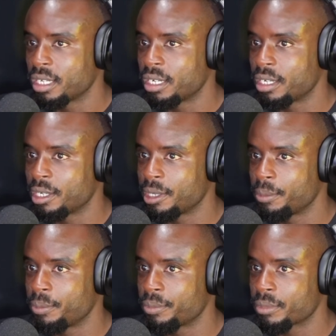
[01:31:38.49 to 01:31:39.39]

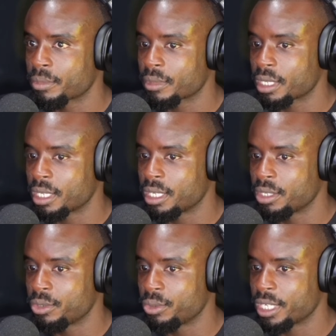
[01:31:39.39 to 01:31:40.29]
Um, and
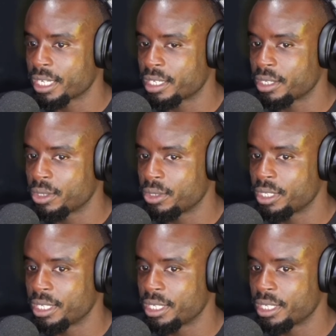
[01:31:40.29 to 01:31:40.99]
then dude got killed,